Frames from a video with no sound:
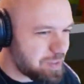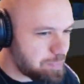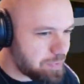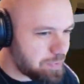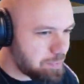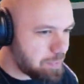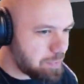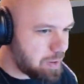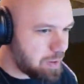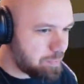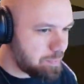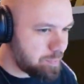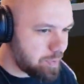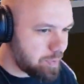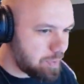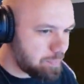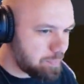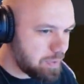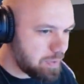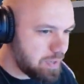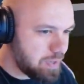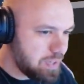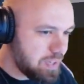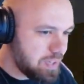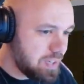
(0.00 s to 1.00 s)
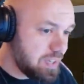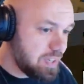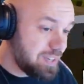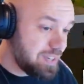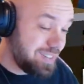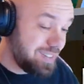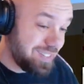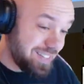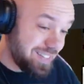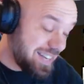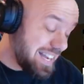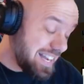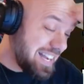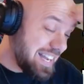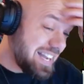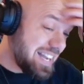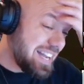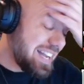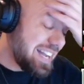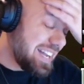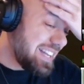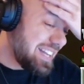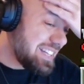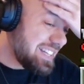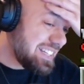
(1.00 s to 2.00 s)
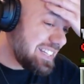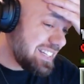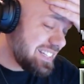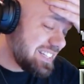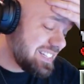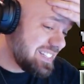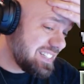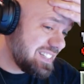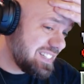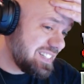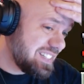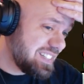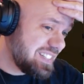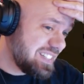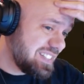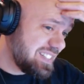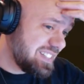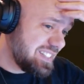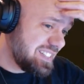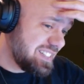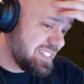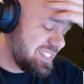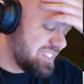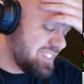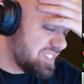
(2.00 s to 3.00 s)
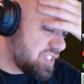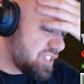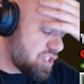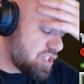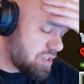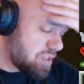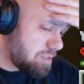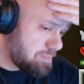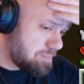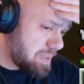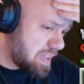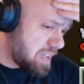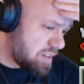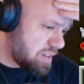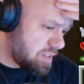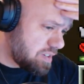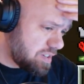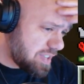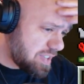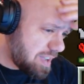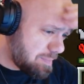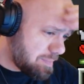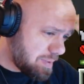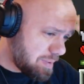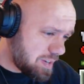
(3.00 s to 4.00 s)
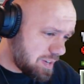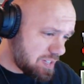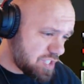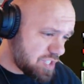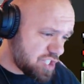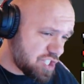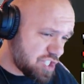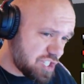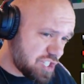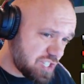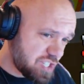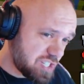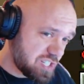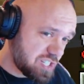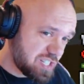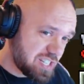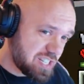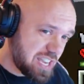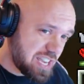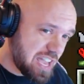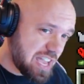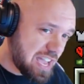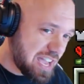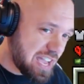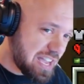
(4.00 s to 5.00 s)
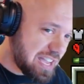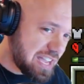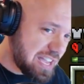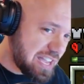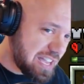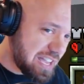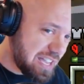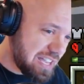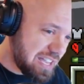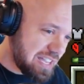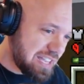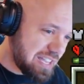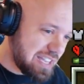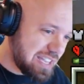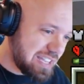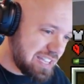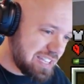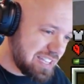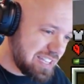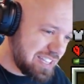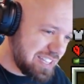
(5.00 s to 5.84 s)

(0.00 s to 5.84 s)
of the mob farm. Uh, shouldn't matter that much. Uh,